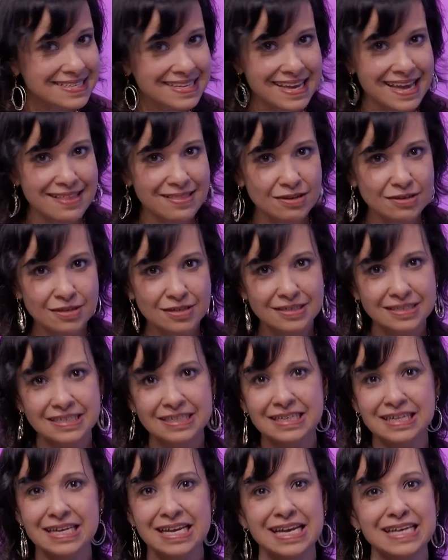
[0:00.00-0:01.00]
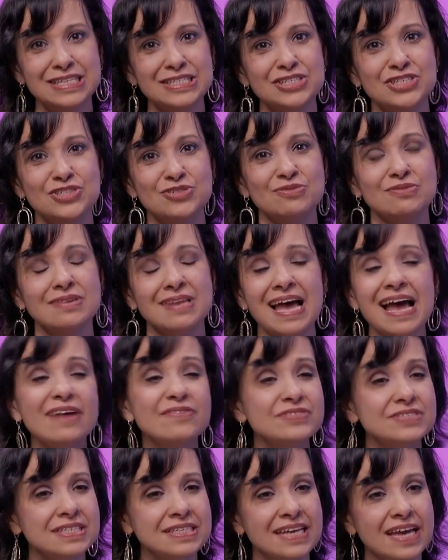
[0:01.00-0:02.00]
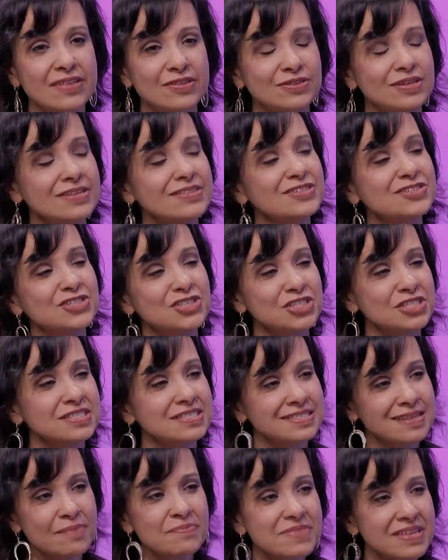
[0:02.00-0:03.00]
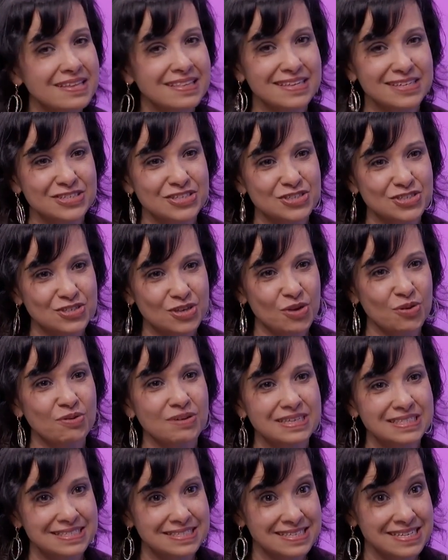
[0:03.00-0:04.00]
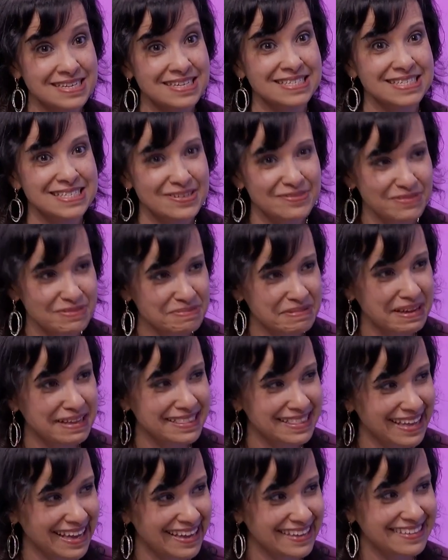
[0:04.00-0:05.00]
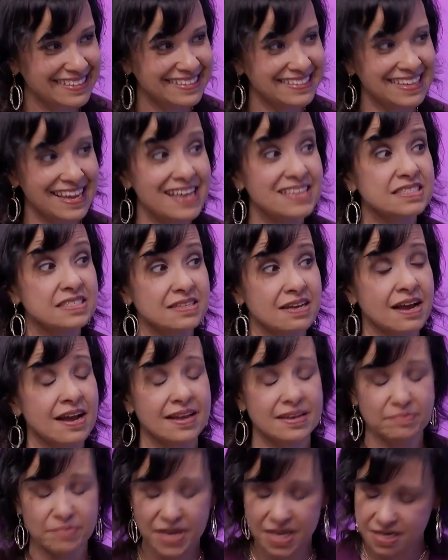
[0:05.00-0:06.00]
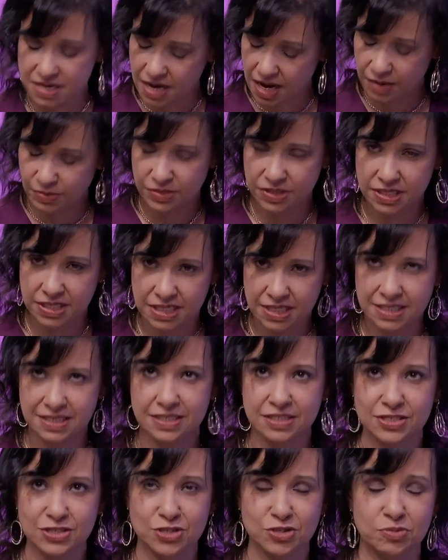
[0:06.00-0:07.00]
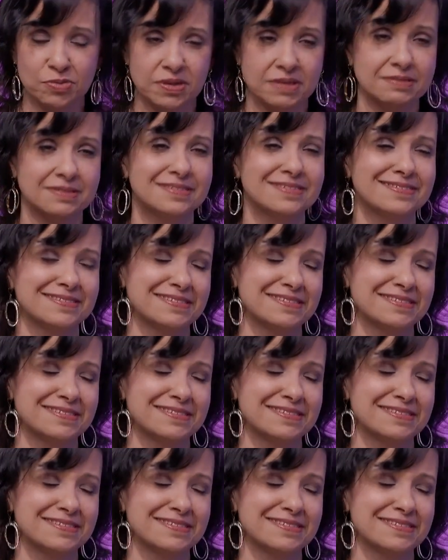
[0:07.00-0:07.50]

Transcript: together and you laugh together, and there's just something that is so addictive about that. And yes, I admit I was addicted to Zumba.